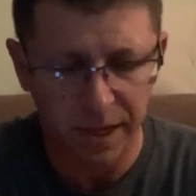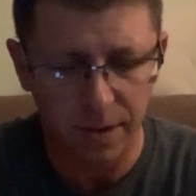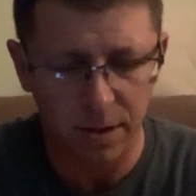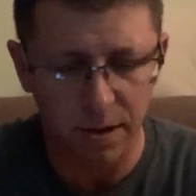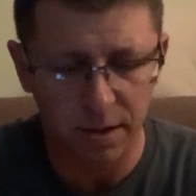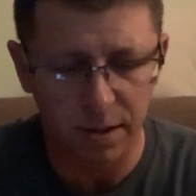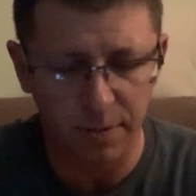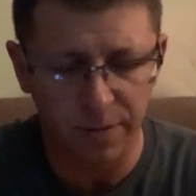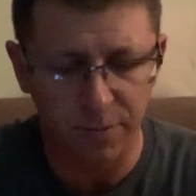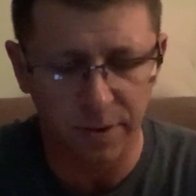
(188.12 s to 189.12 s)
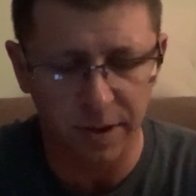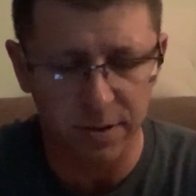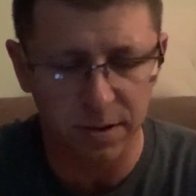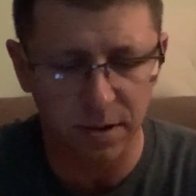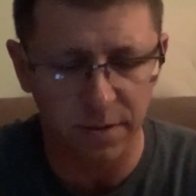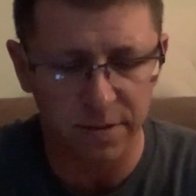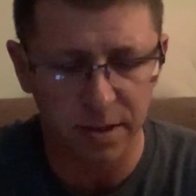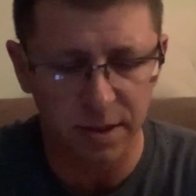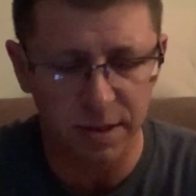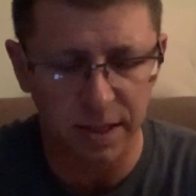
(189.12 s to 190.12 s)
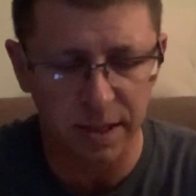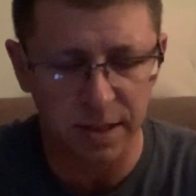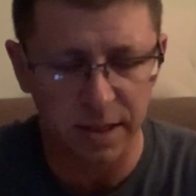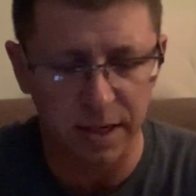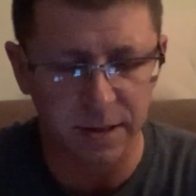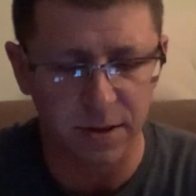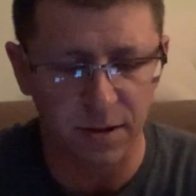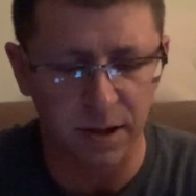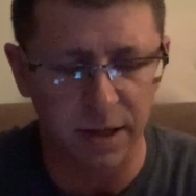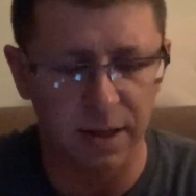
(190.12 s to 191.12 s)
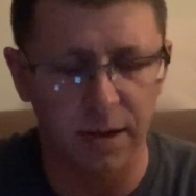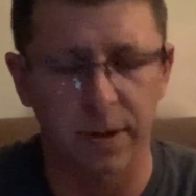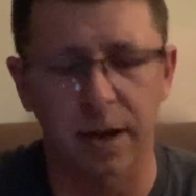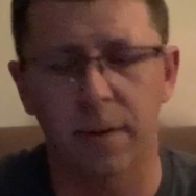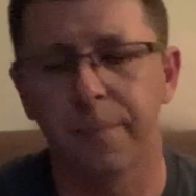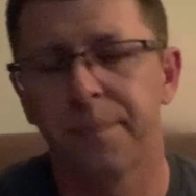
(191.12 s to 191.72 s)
Ironically, my 4000 all of a sudden decided to not turn on. There we go.